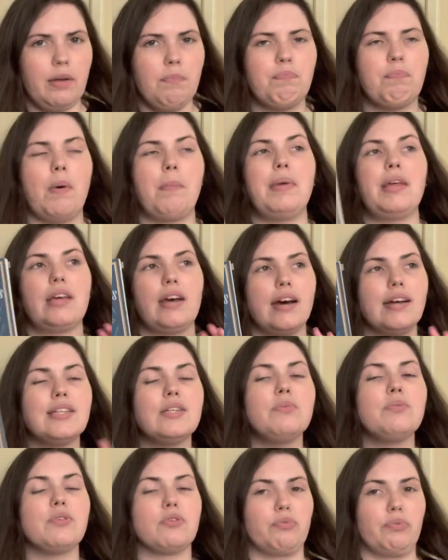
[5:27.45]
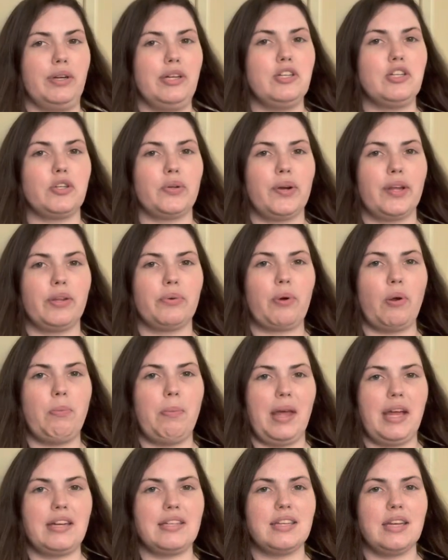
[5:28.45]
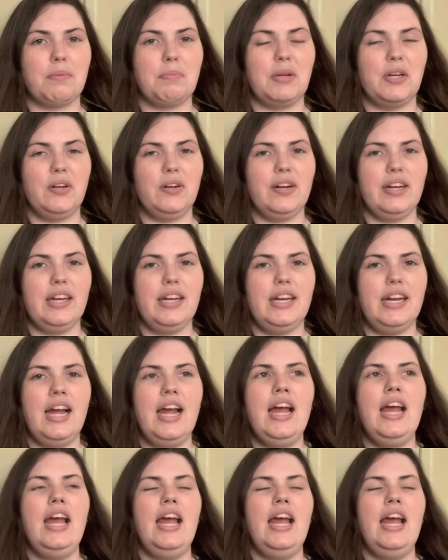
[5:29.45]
But because it was written during the Romantic period,